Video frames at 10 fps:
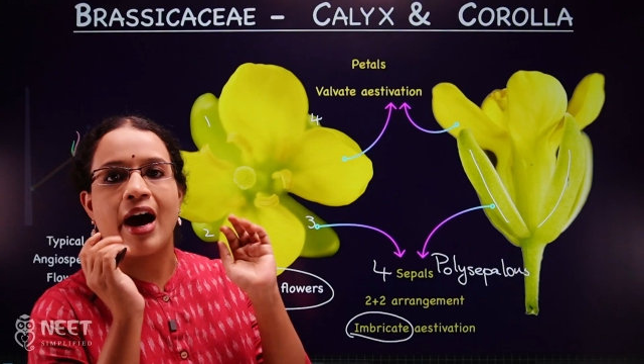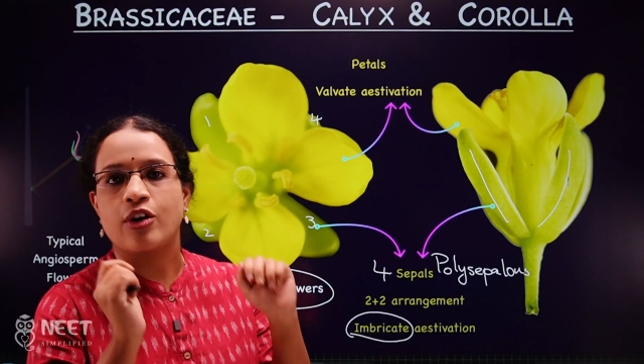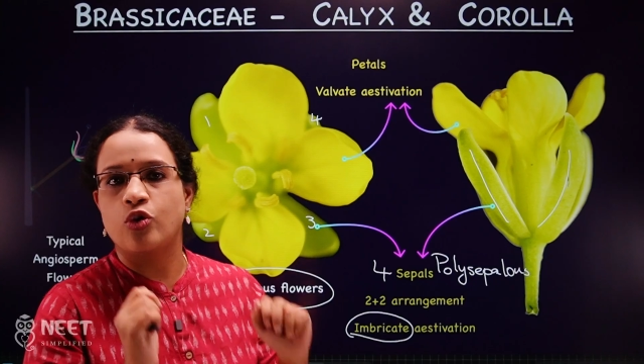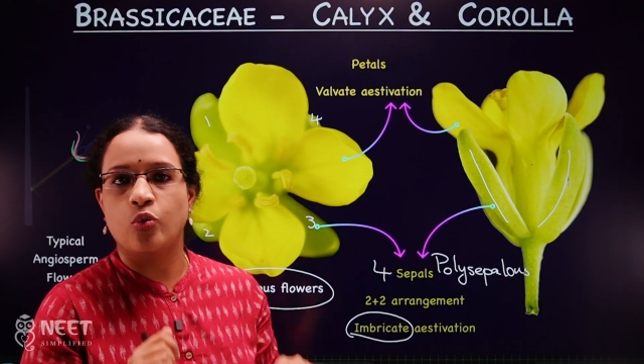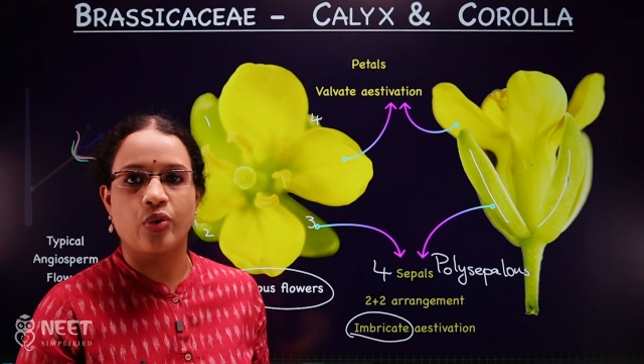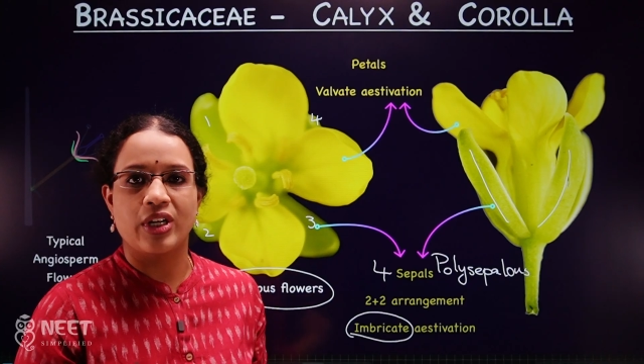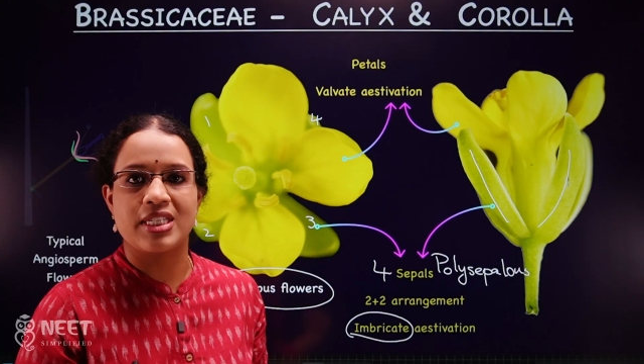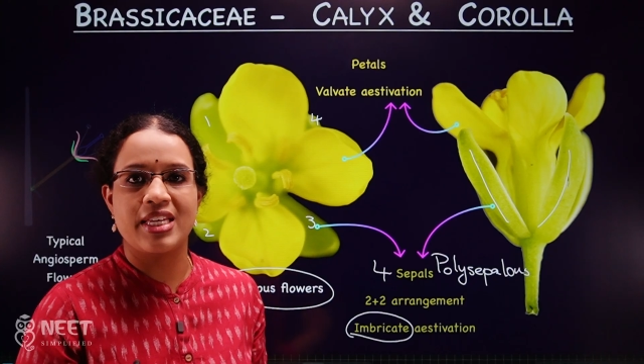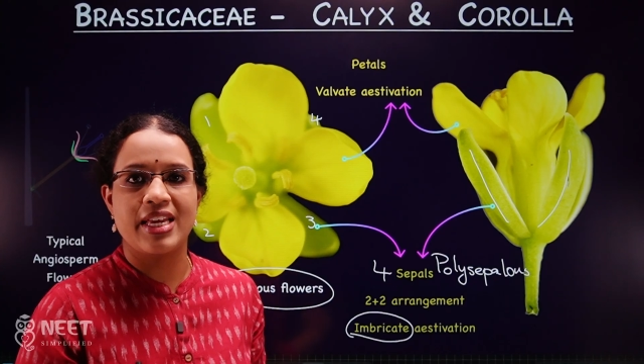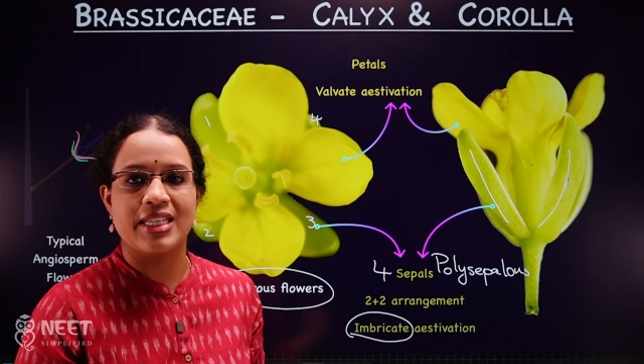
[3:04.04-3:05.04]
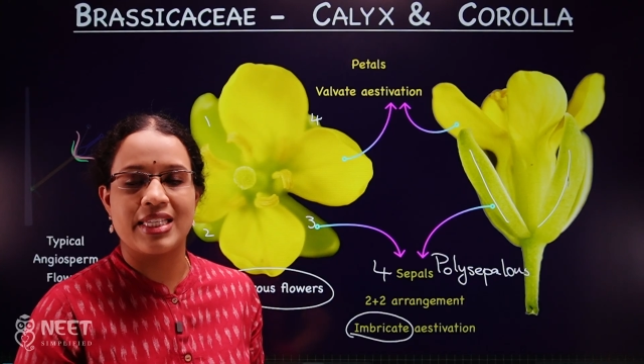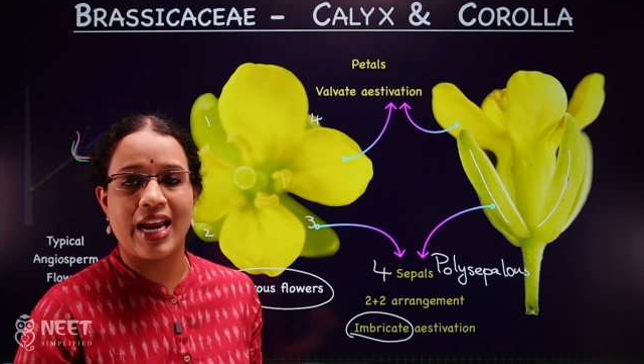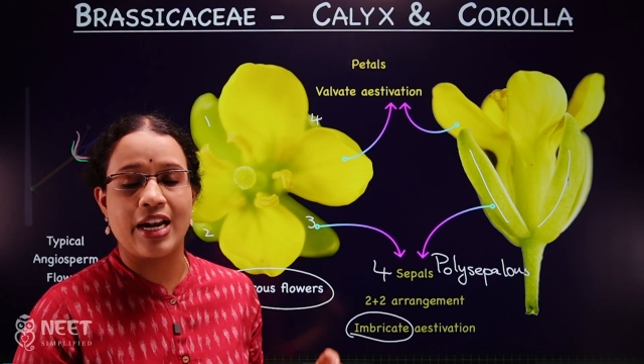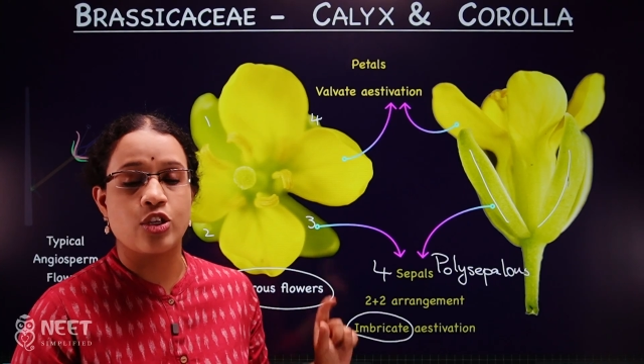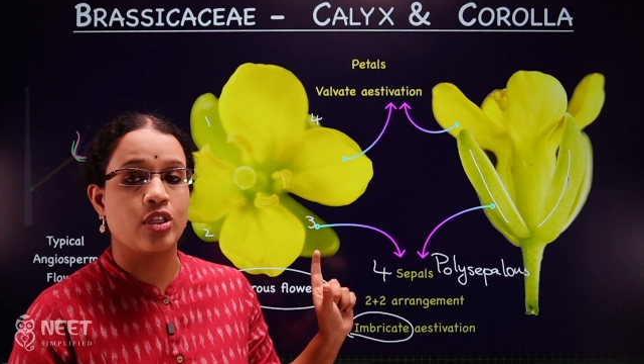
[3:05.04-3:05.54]
are towards the
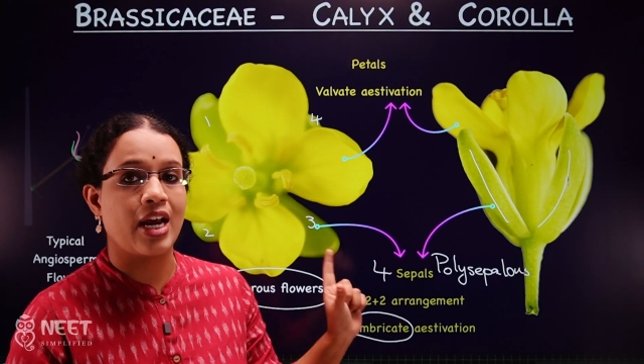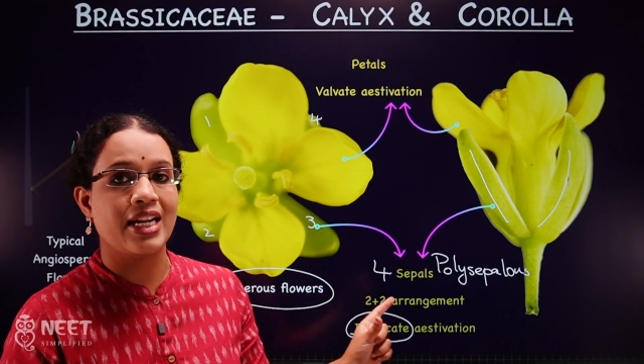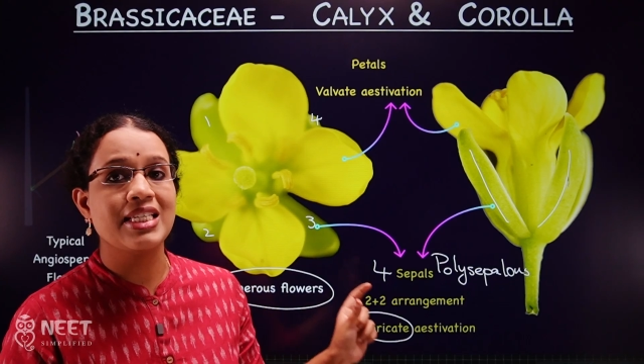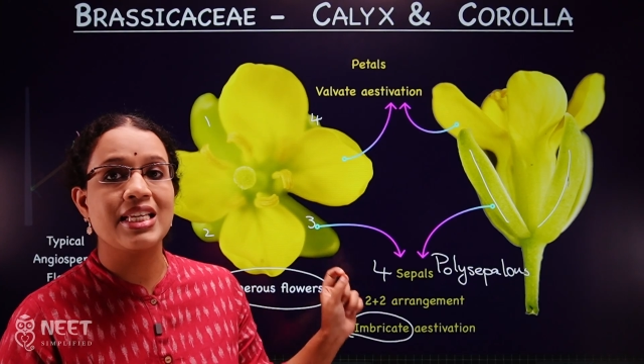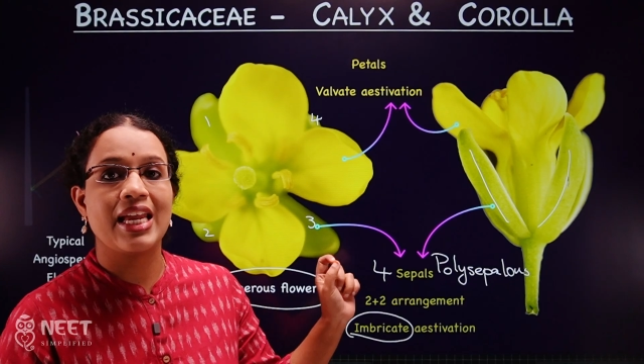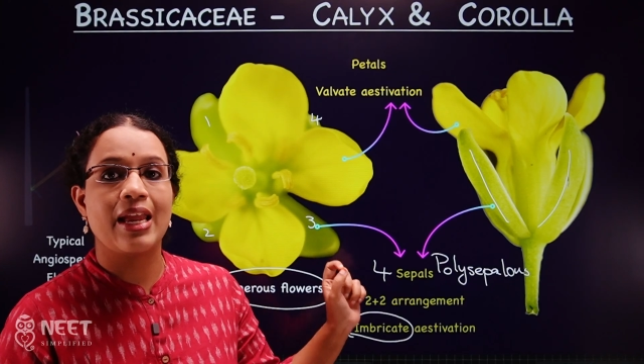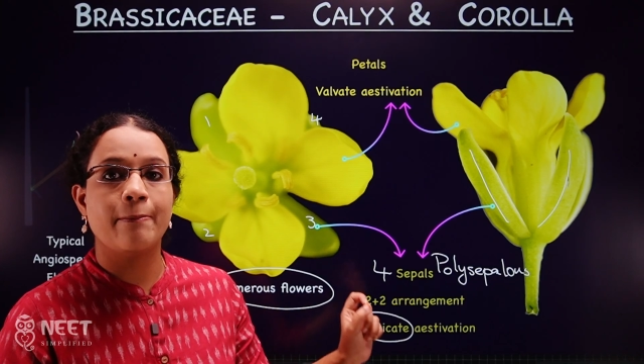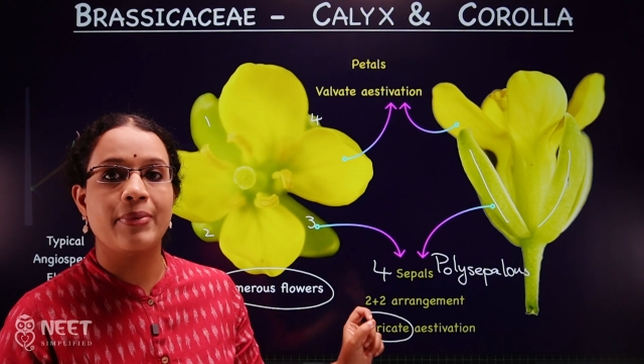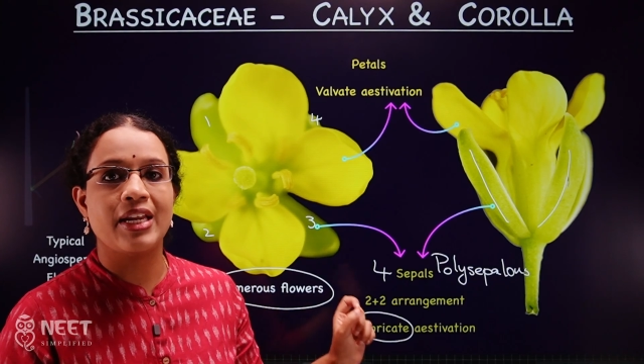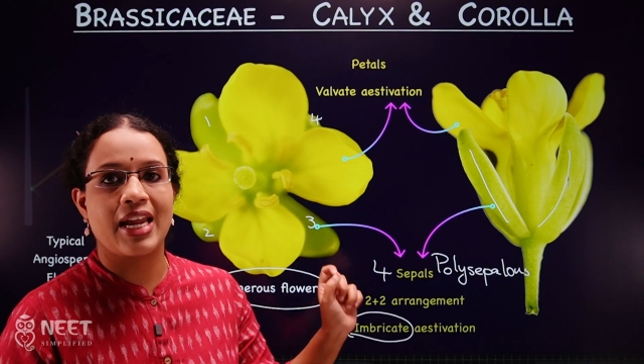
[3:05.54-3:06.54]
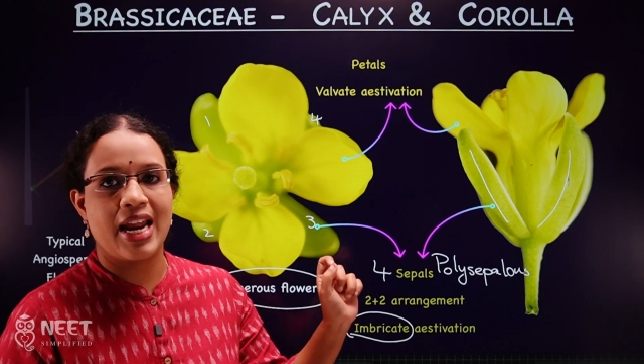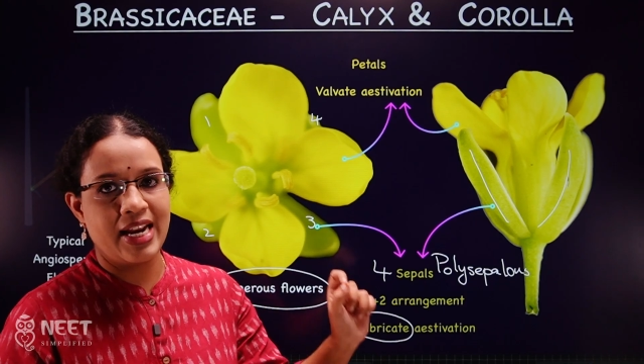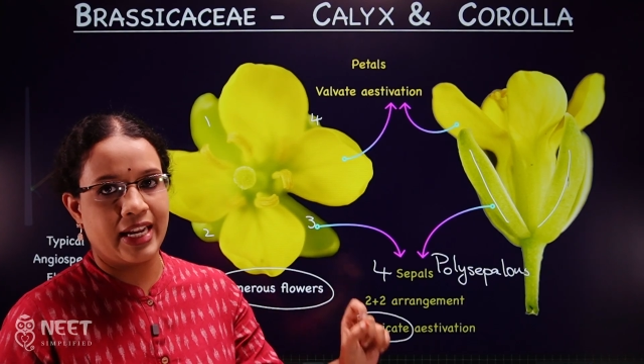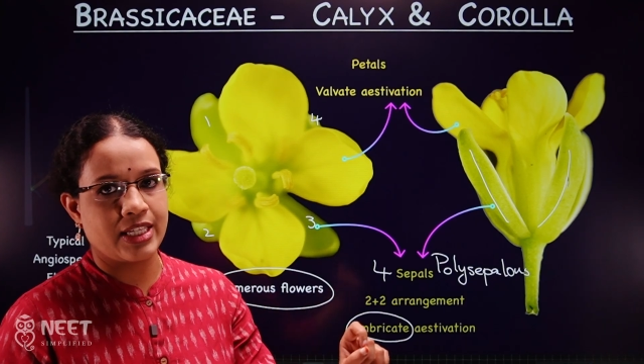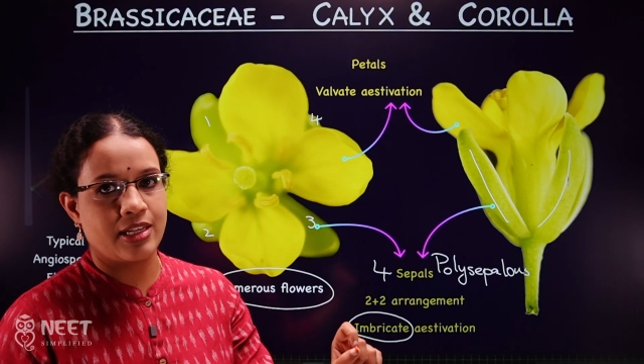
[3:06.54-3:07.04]
inside. So that is imbricate
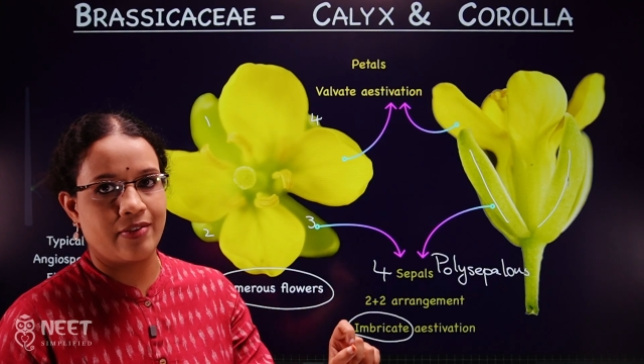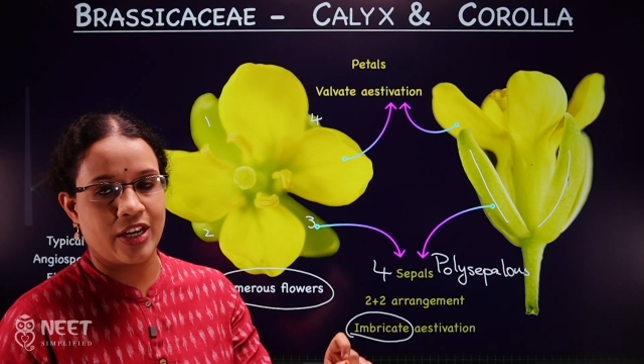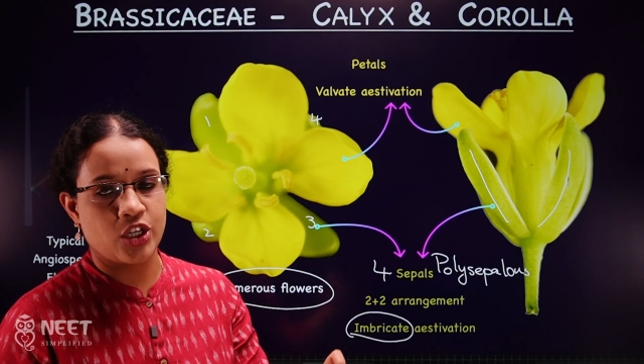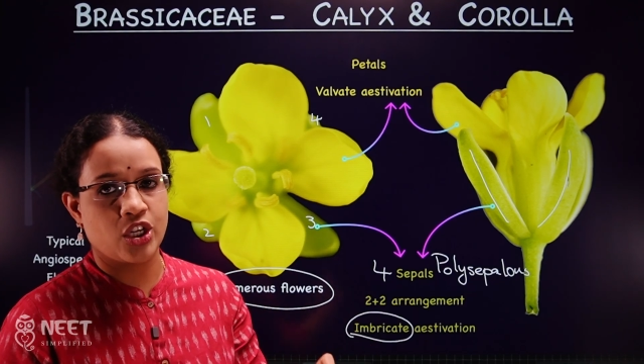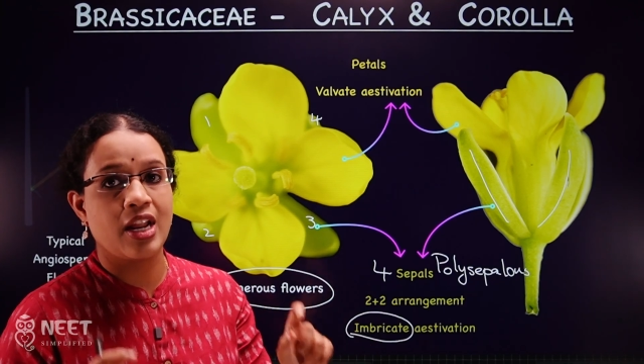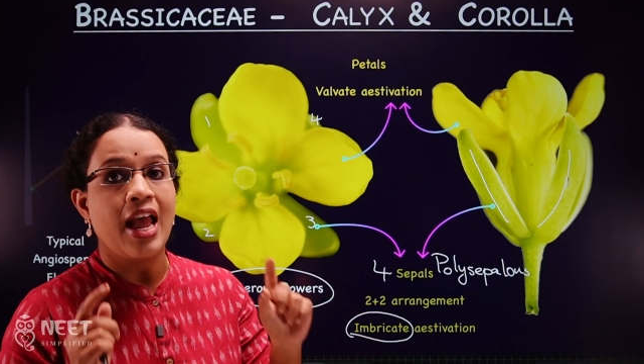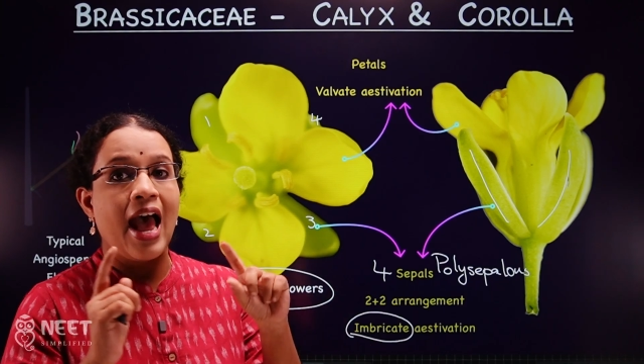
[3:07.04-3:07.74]
estivation.